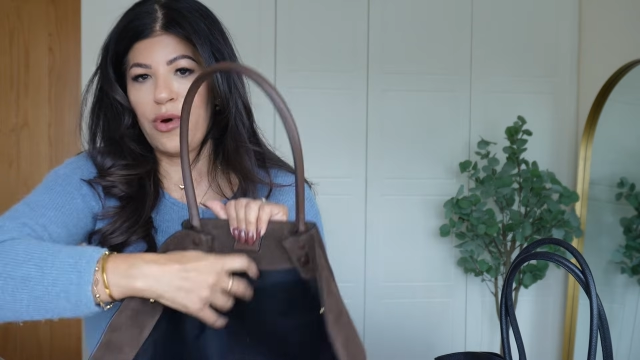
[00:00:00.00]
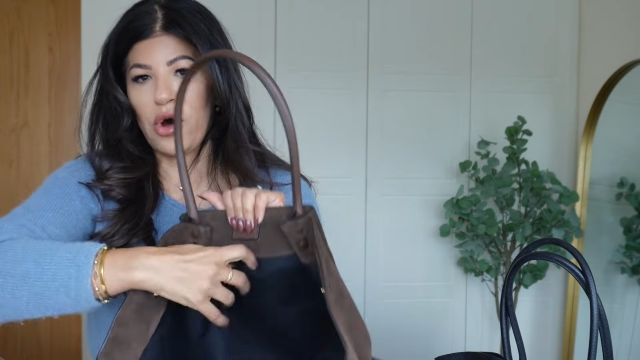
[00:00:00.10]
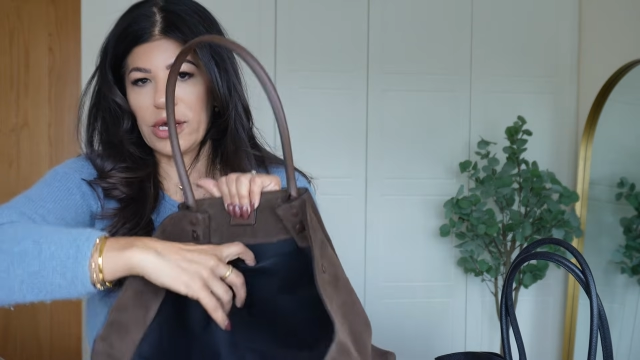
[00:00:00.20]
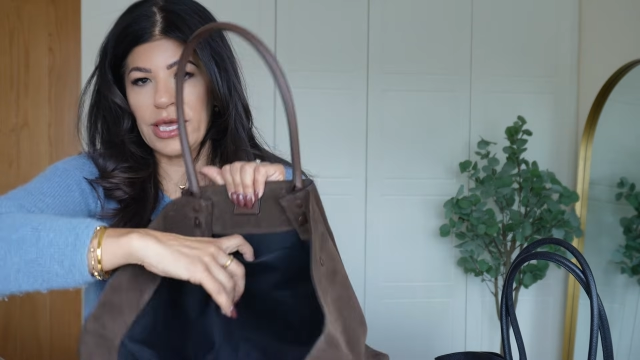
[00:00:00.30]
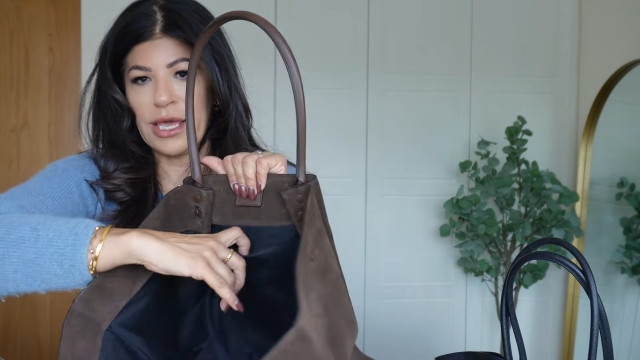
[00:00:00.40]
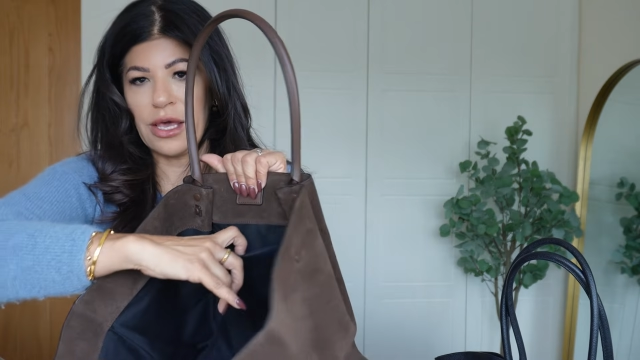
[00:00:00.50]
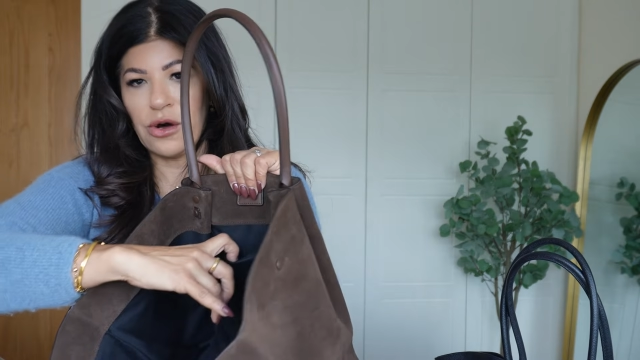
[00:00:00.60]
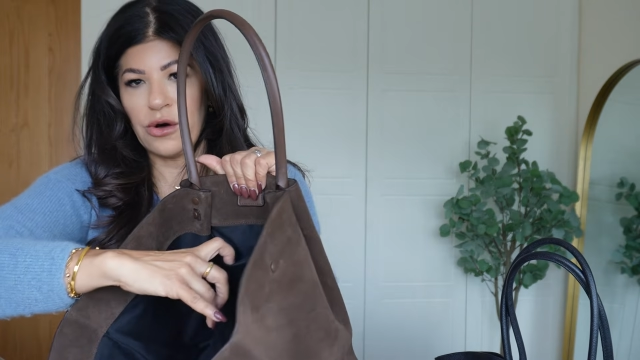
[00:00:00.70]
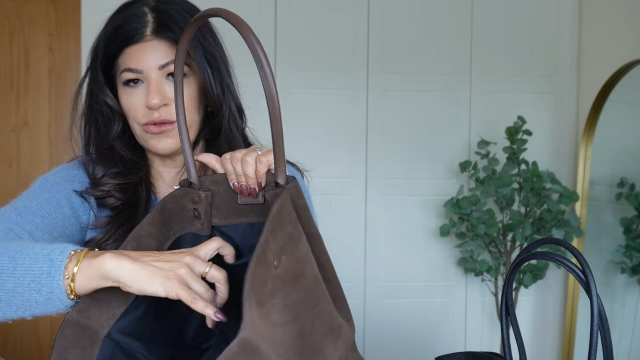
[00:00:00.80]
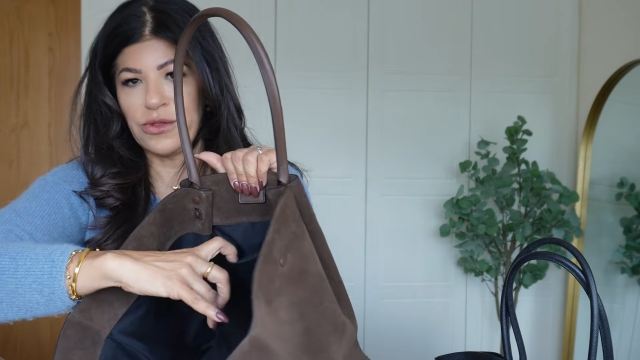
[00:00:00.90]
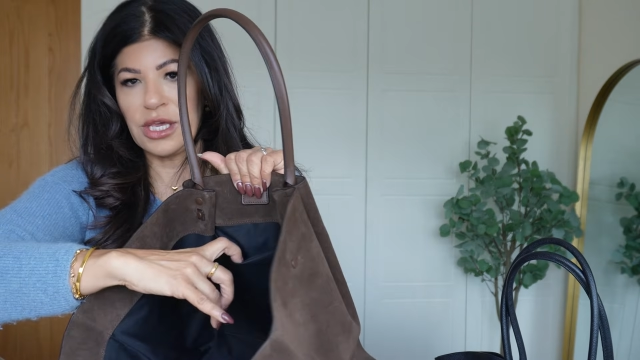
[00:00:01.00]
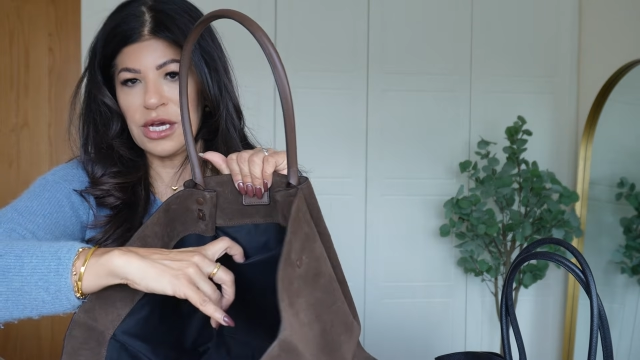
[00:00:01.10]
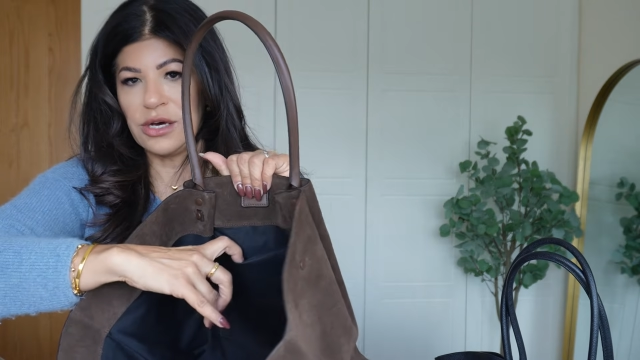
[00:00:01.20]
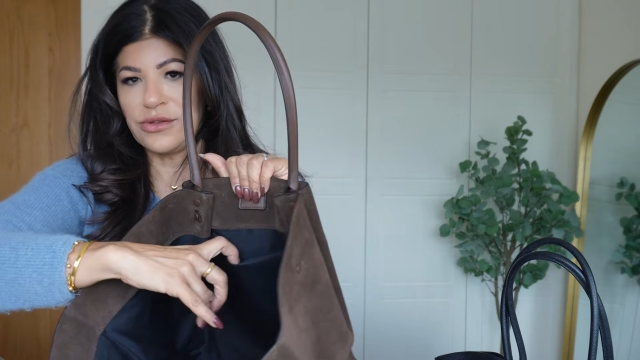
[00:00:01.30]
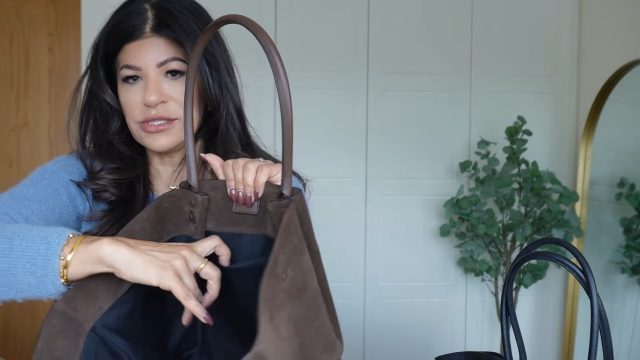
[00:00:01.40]
pocket on
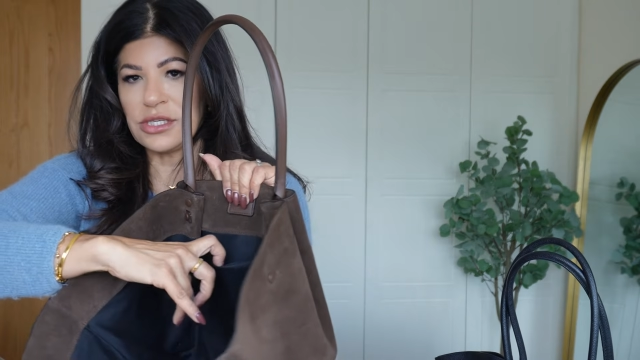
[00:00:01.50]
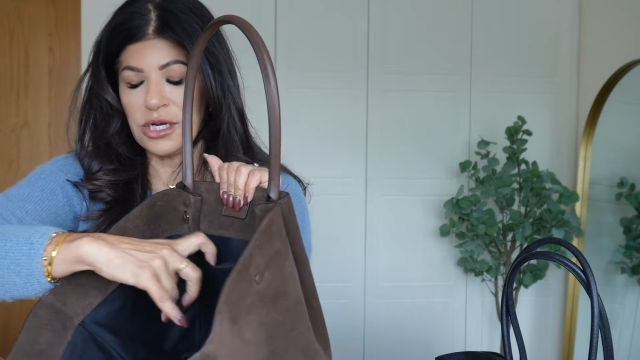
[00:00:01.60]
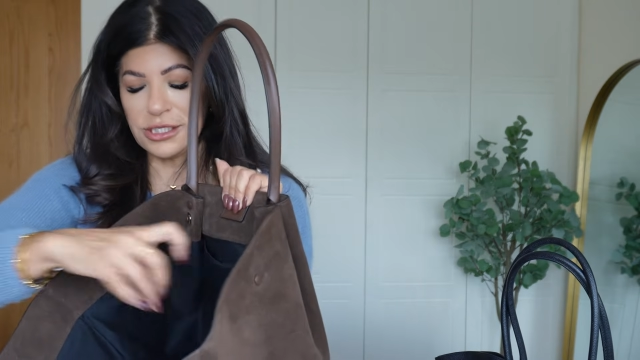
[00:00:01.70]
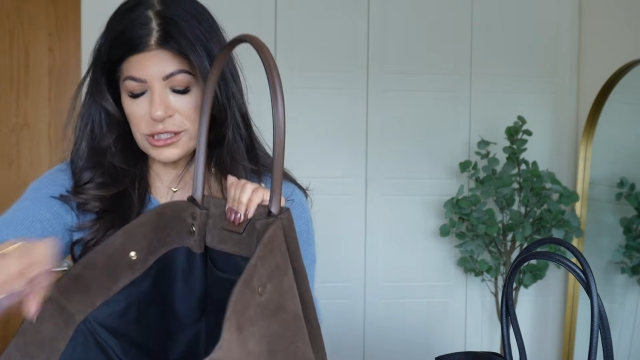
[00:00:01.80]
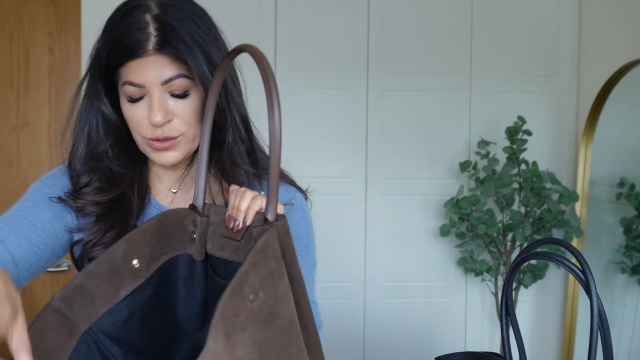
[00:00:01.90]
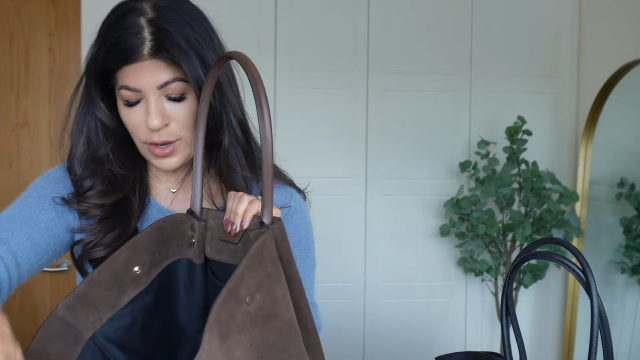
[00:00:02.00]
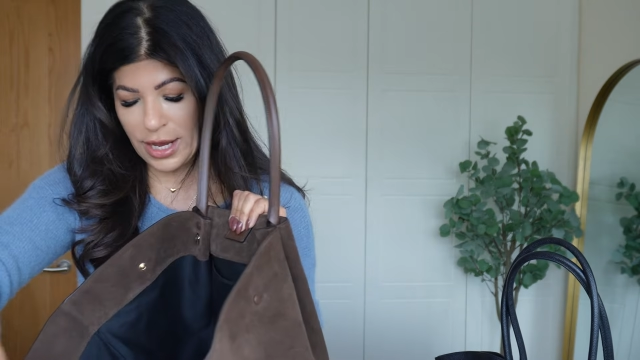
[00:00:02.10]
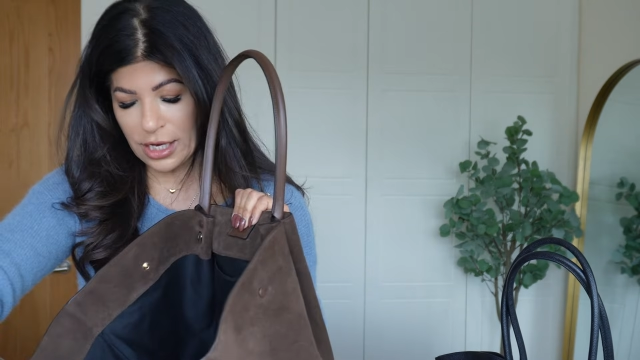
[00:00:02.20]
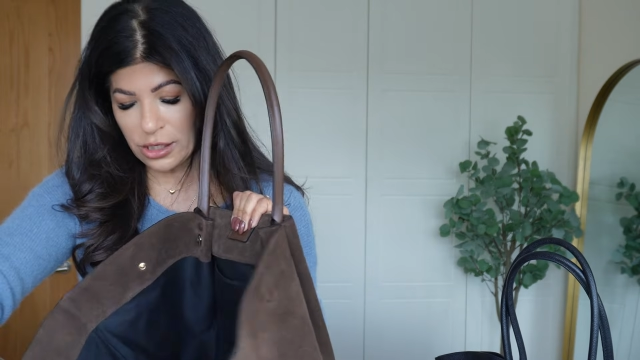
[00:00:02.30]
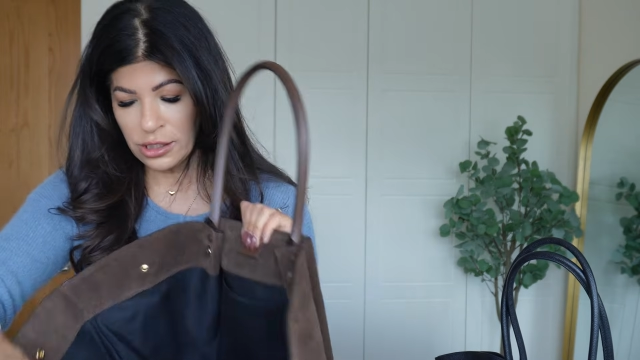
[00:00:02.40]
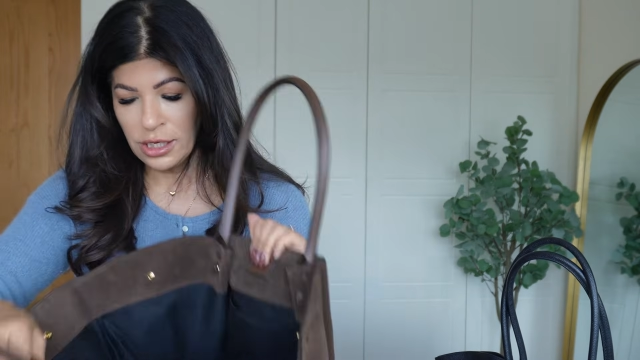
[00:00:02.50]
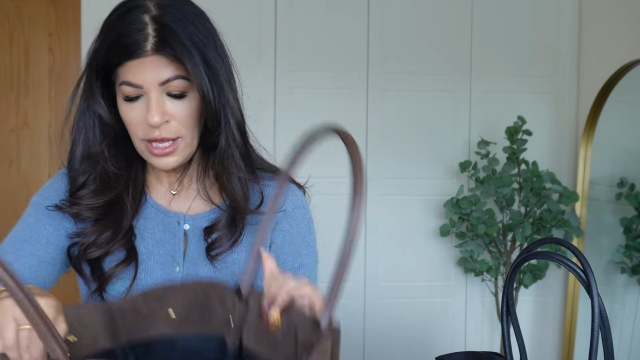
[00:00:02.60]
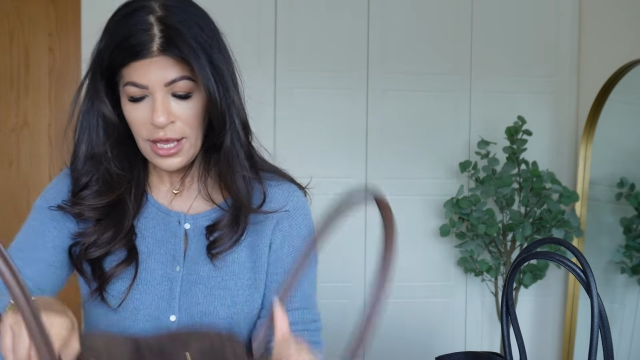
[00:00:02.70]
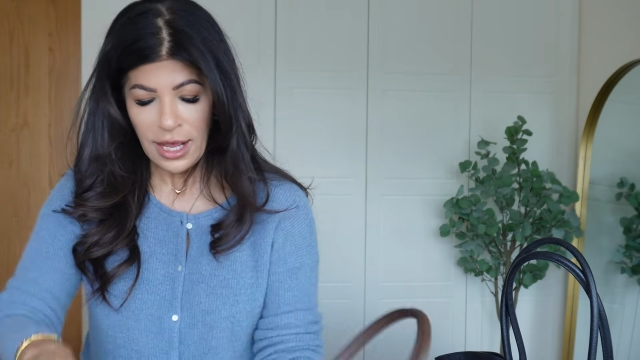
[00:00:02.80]
the other side as well.